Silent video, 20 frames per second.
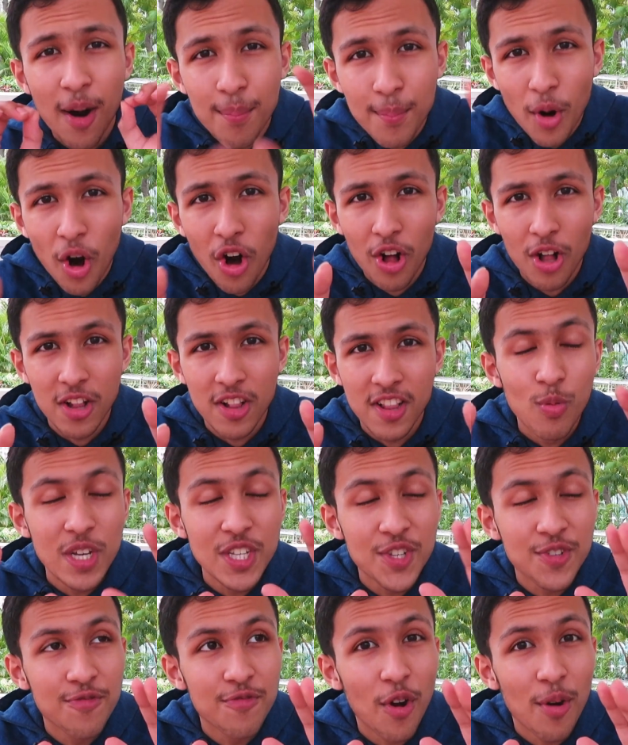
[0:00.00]
A mall
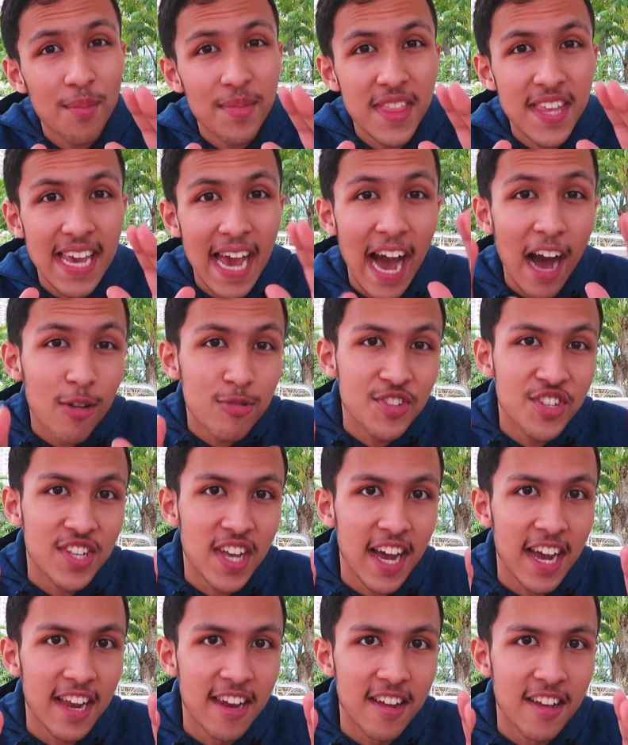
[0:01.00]
which from the
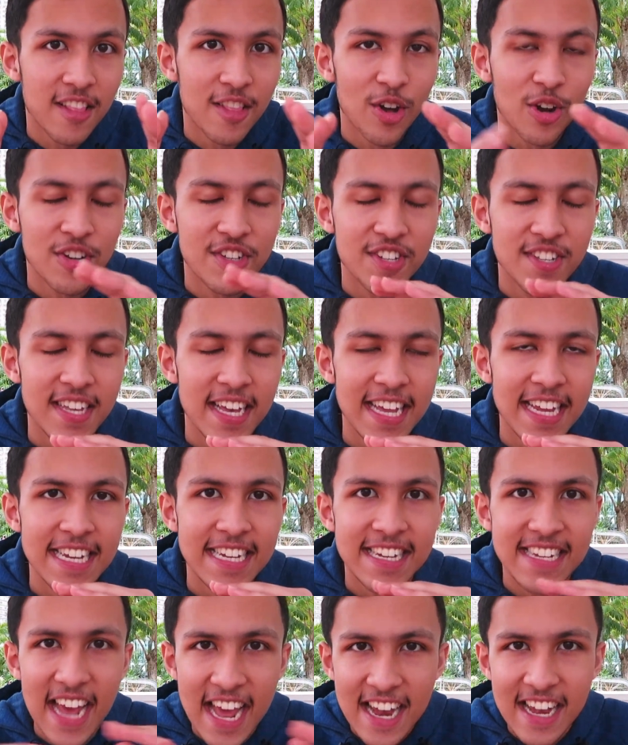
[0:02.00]
outside looks
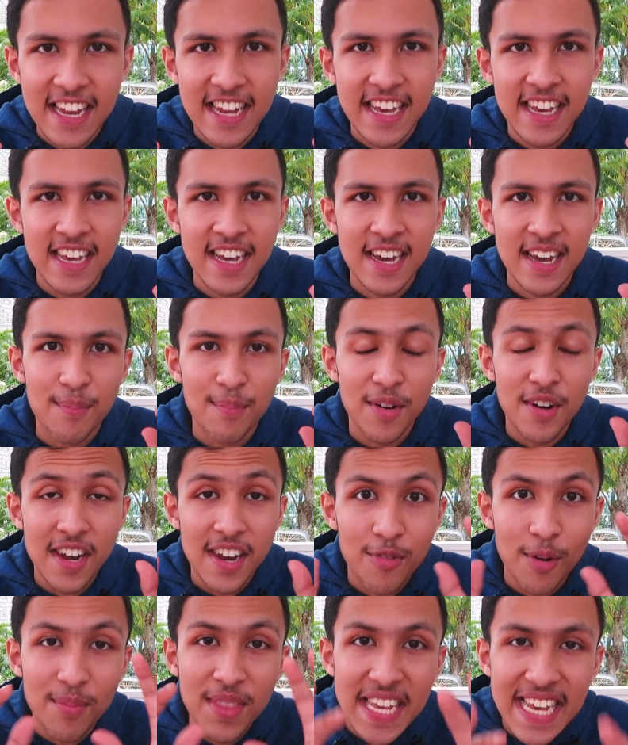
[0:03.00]
deadly, but
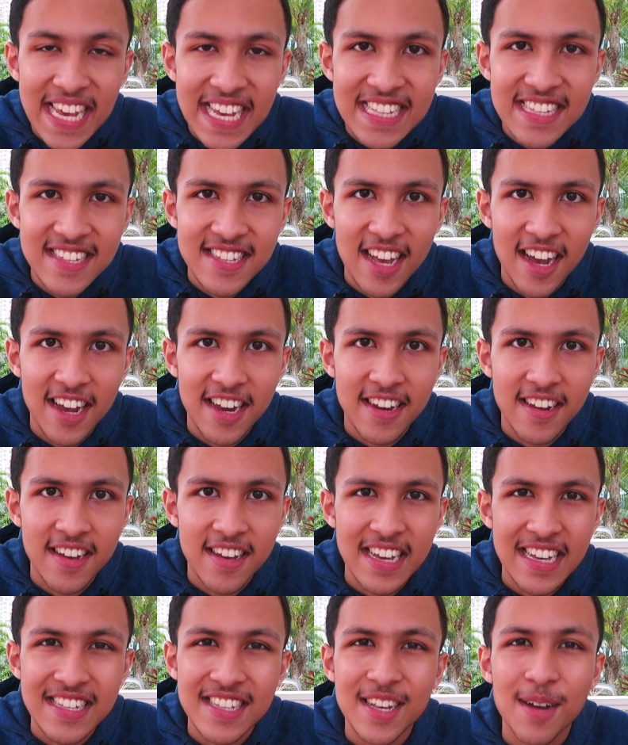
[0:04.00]
from the inside
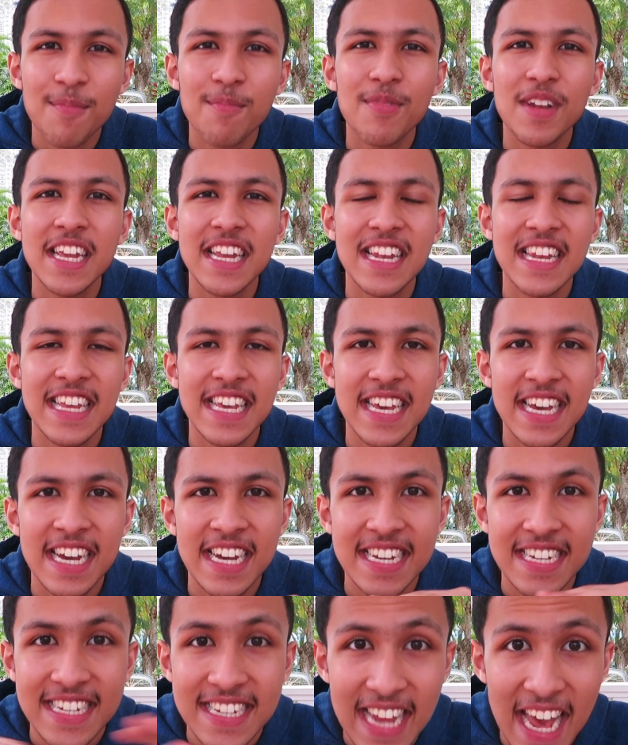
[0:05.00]
is completely
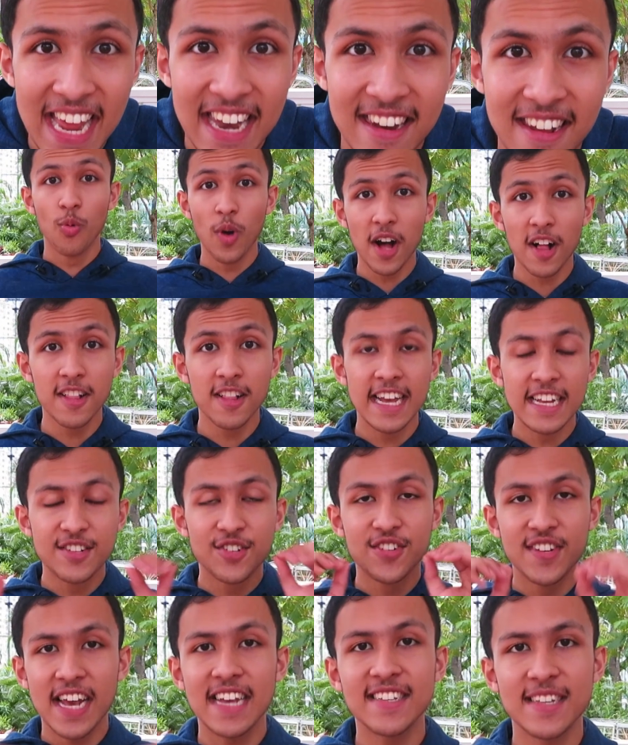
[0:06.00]
dead. Well, in
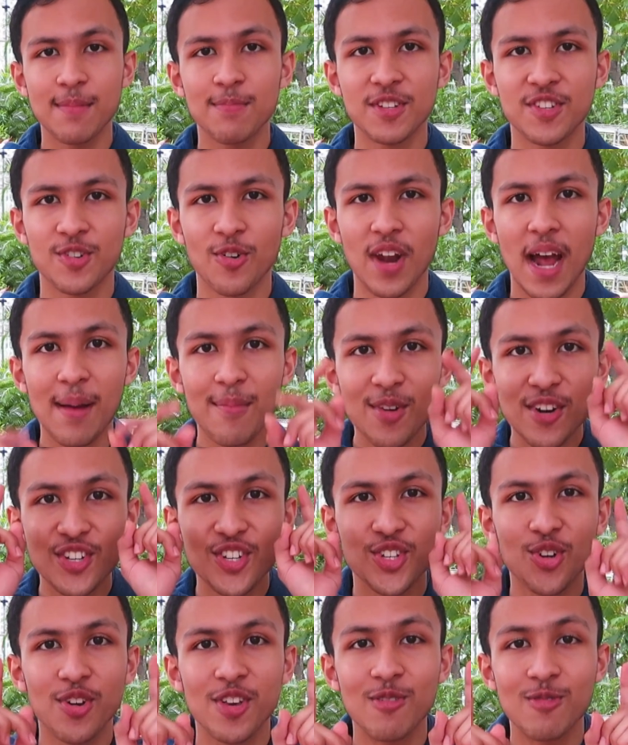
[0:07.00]
today's episode, I'm gonna
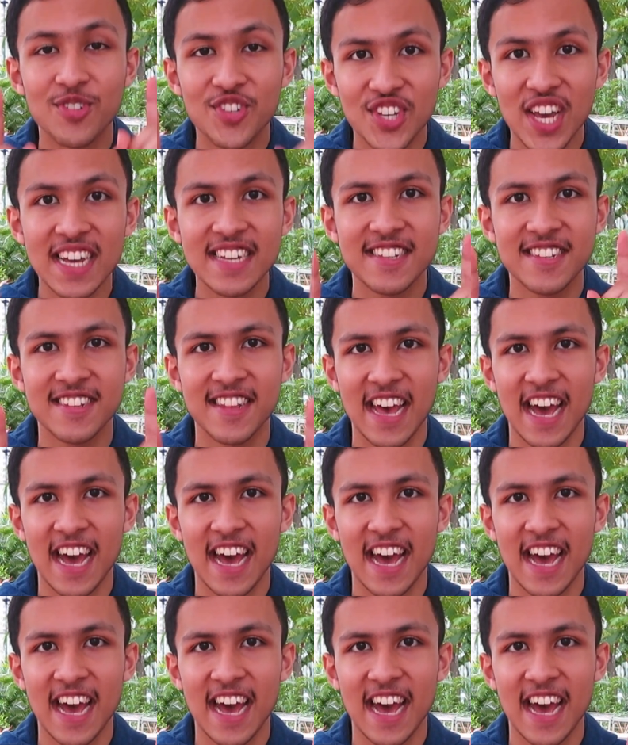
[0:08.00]
show you just